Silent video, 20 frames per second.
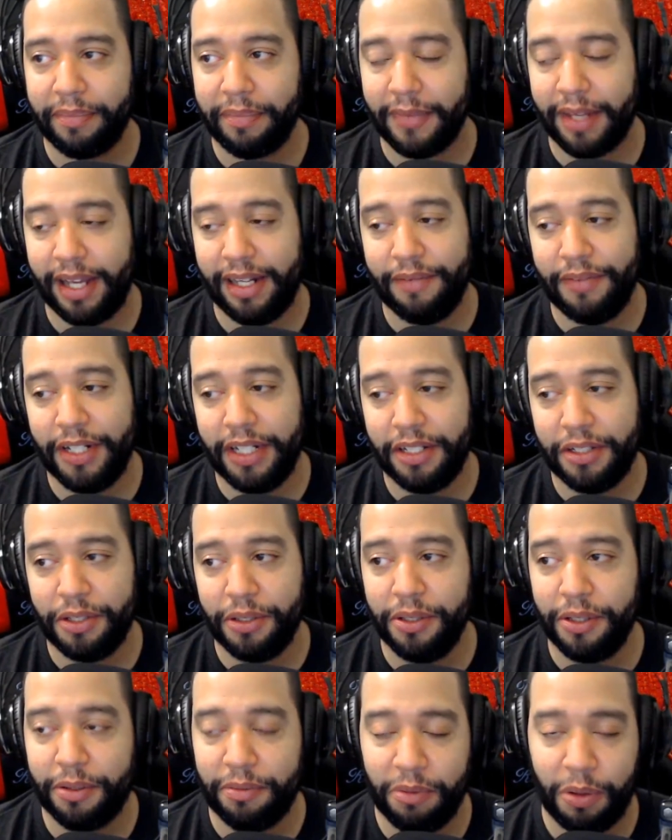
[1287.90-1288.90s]
if it is, you
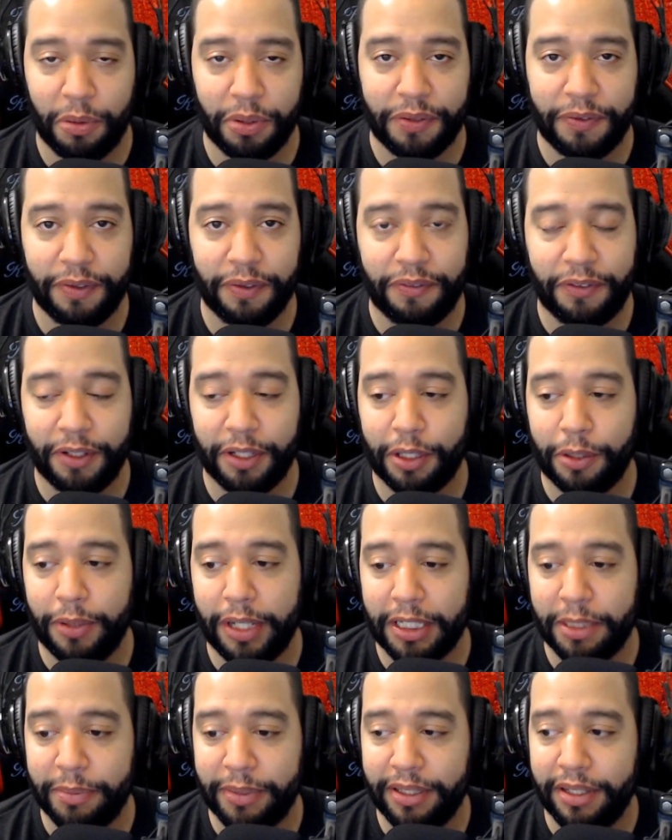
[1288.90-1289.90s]
can always feel free to
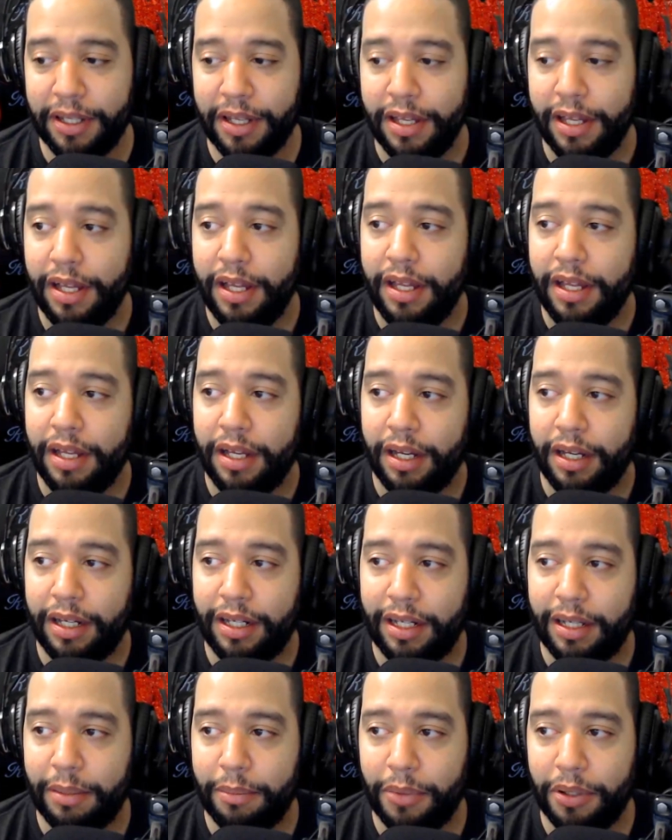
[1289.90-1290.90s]
correct me.
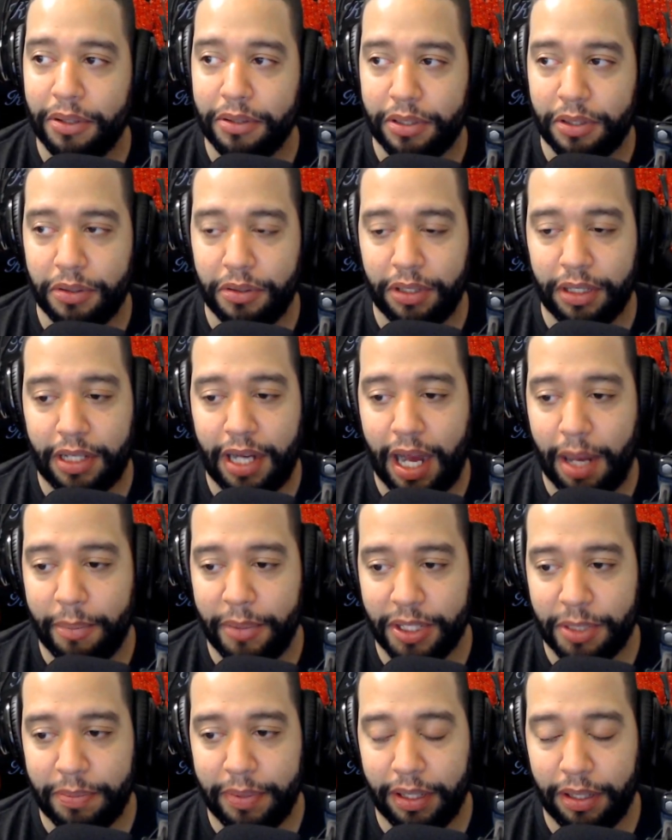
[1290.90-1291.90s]
Also in the
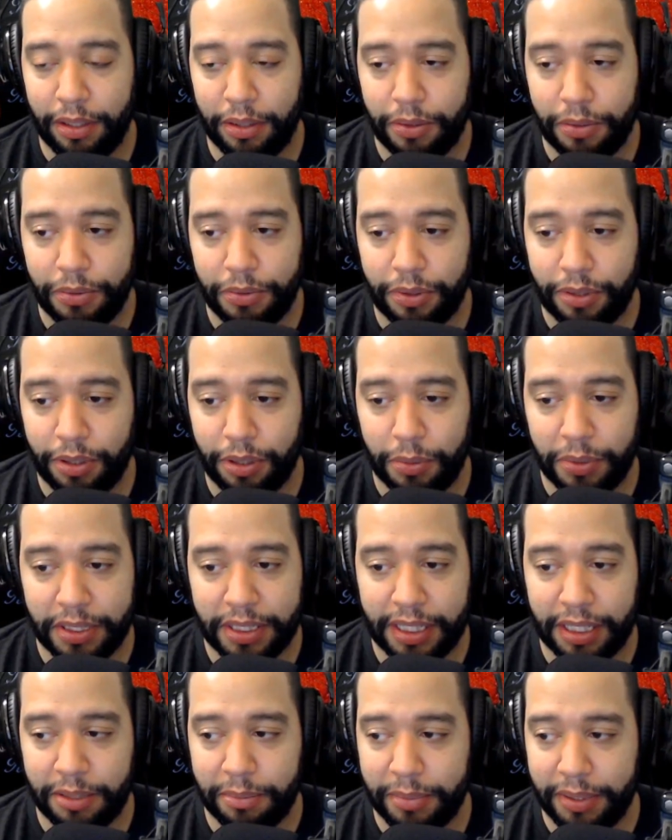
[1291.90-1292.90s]
comments below, you can always
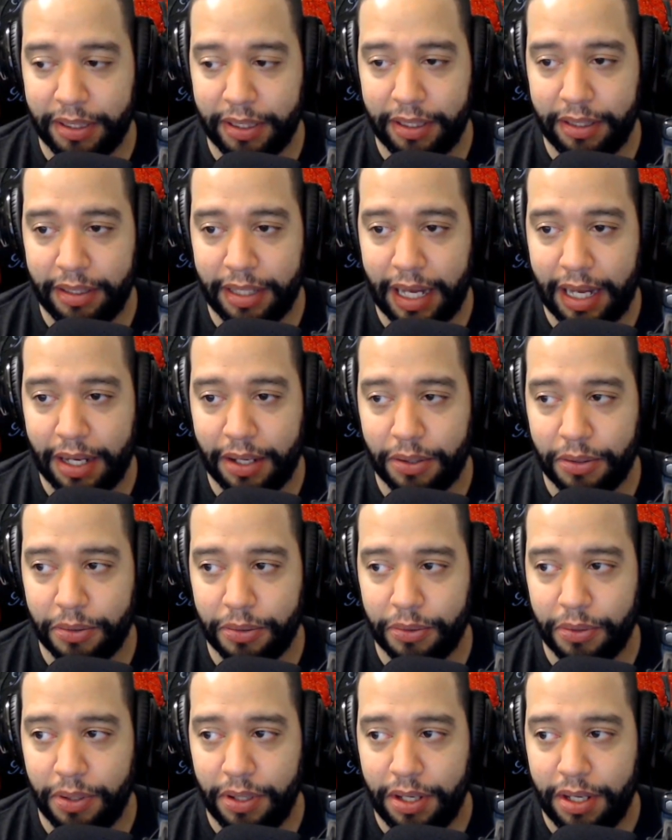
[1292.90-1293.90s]
tell me
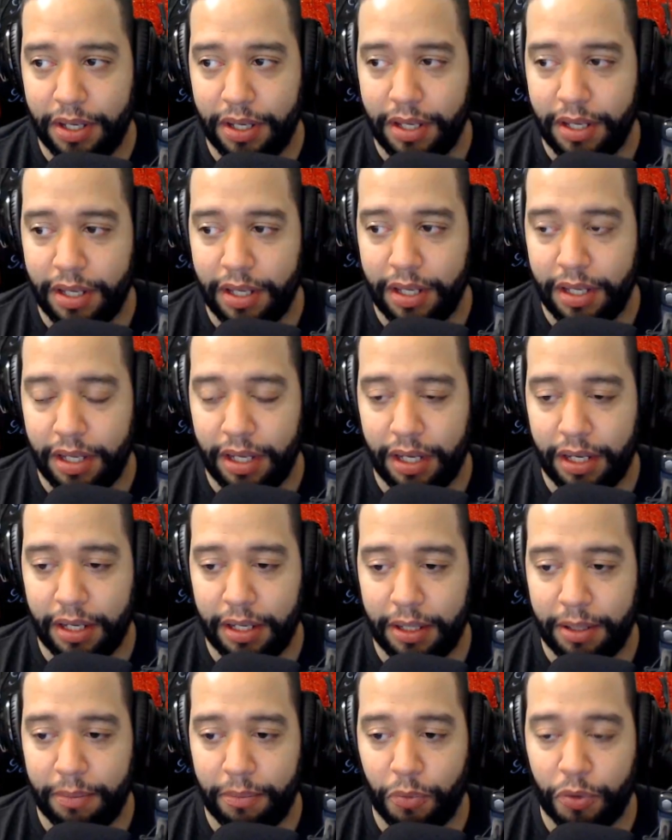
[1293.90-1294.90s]
how
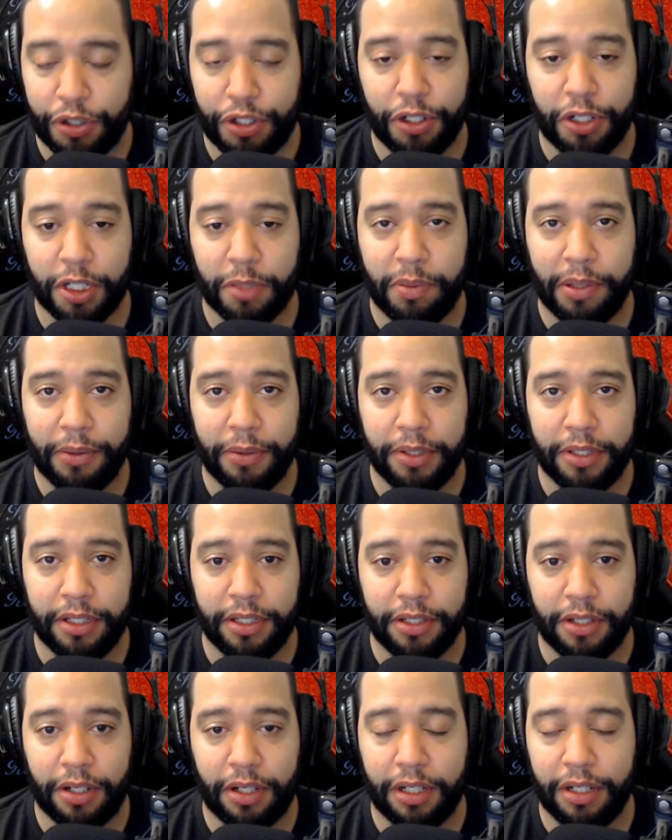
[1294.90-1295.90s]
what your
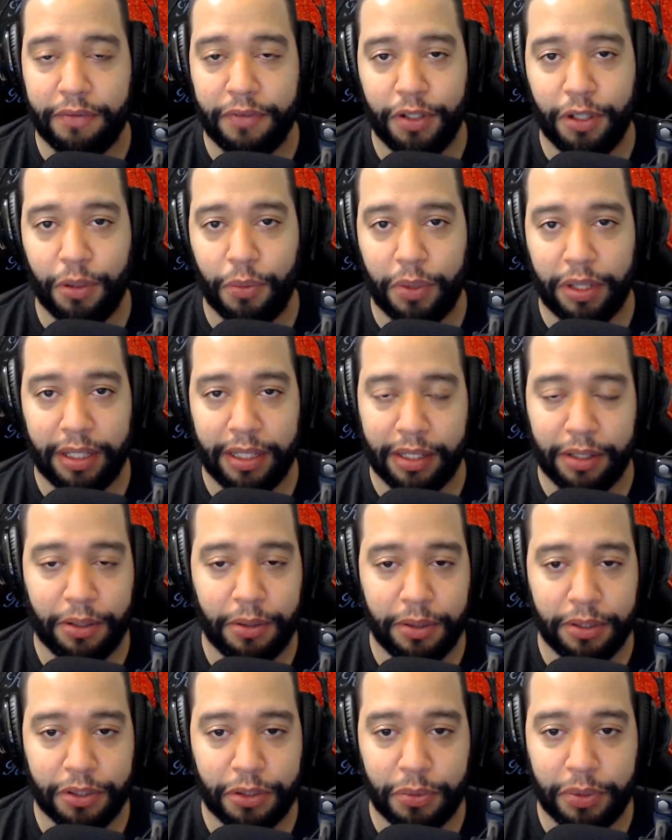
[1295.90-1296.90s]
experiences are. If you don't want to like go
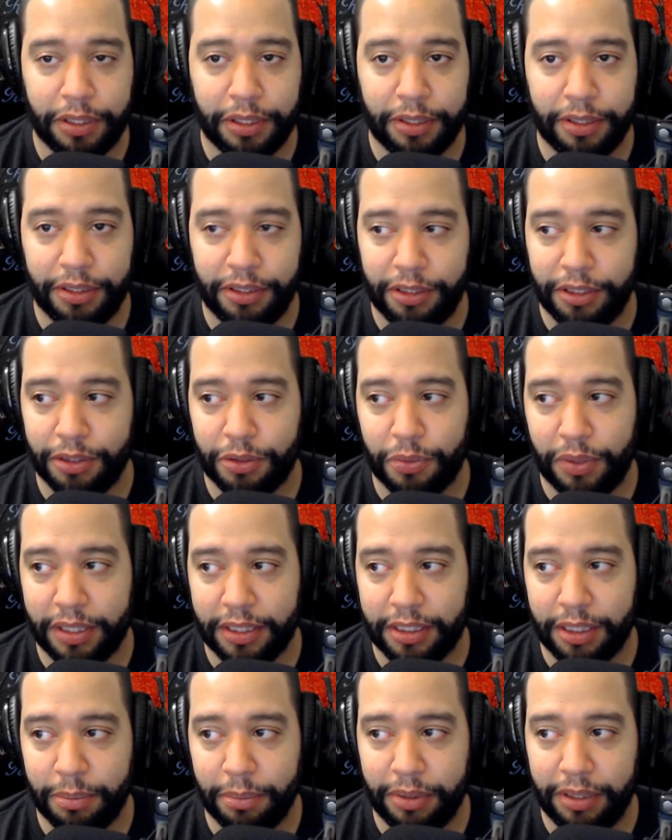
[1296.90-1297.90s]
on Twitter and you just want to
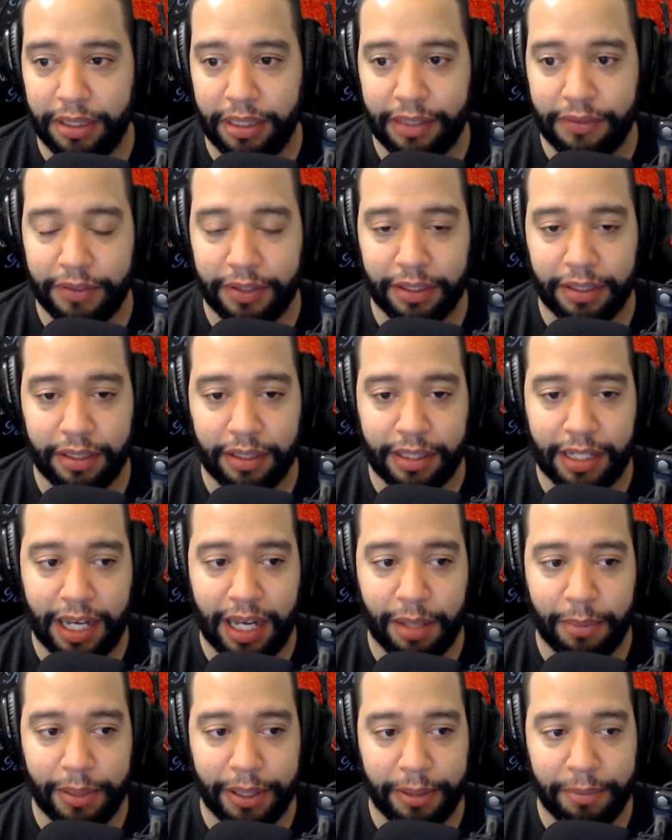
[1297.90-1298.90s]
simply leave a
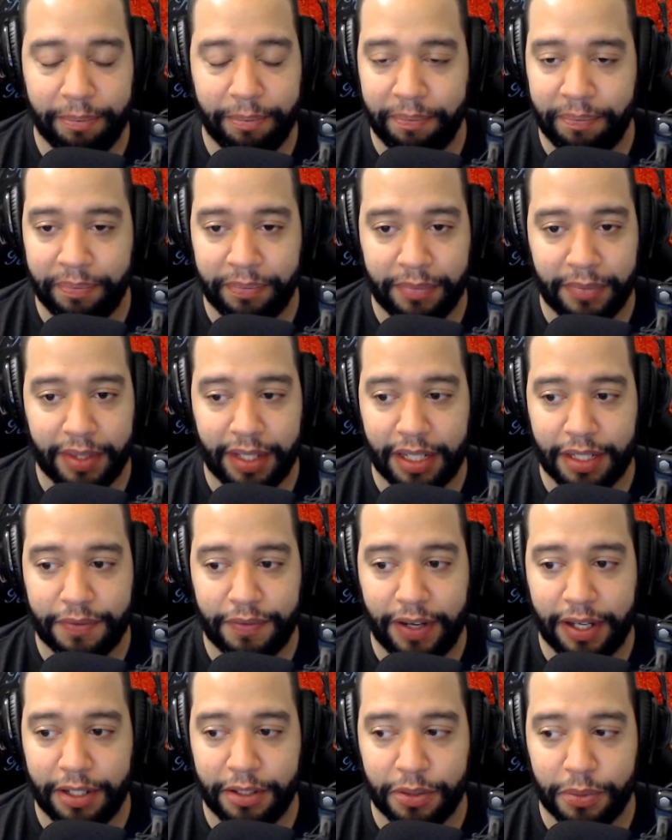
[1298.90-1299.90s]
comment, that's
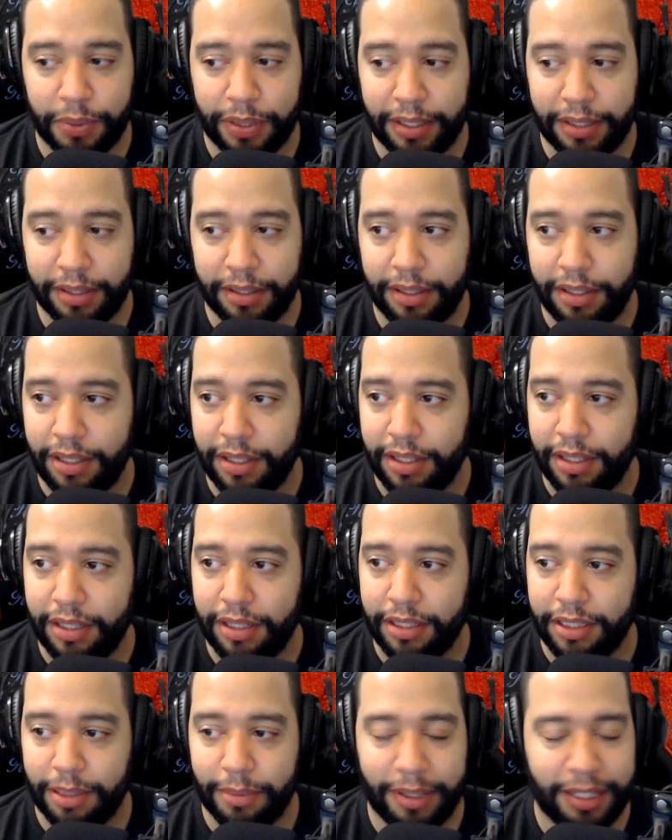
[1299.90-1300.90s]
fine as well.
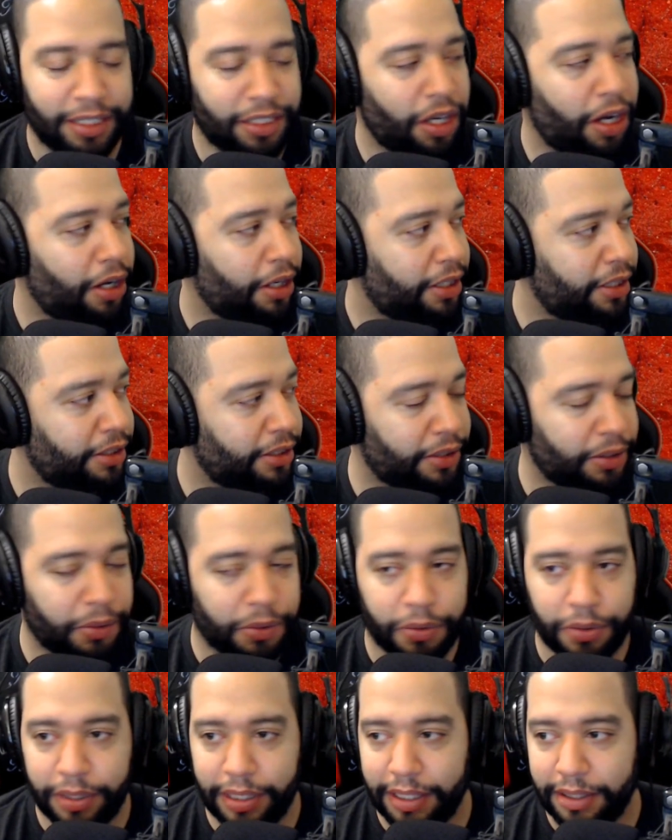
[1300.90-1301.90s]
Somebody's honking their
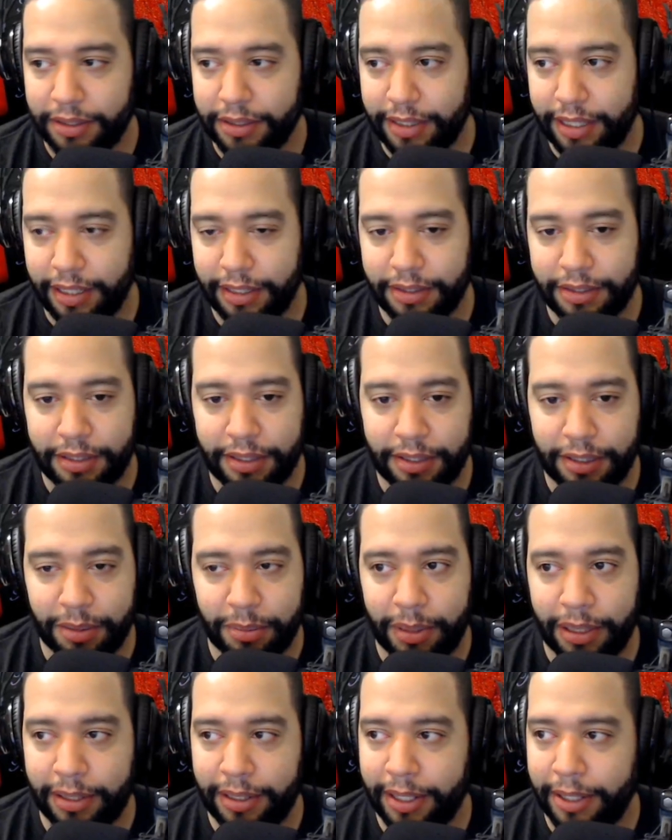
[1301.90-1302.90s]
horn outside. Sorry
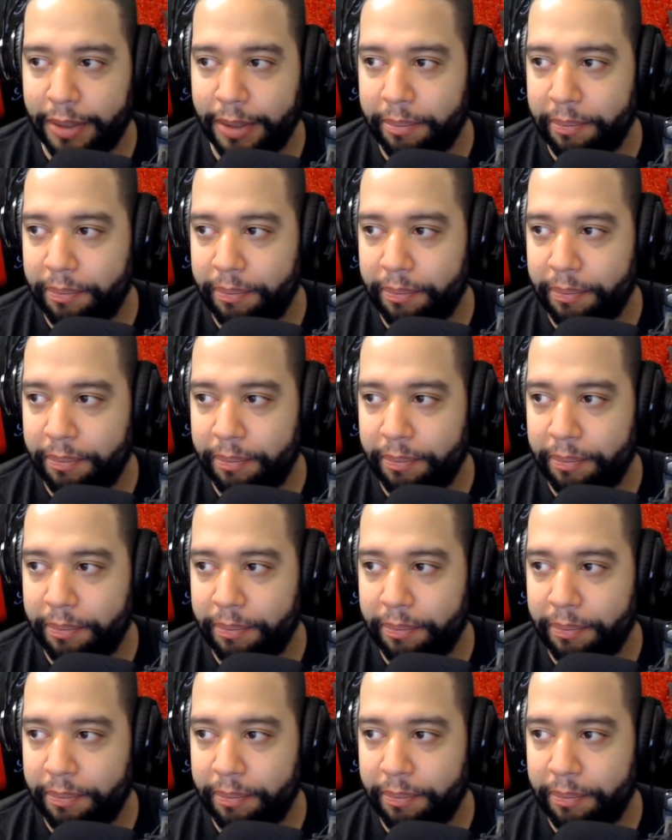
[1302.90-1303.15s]
about that.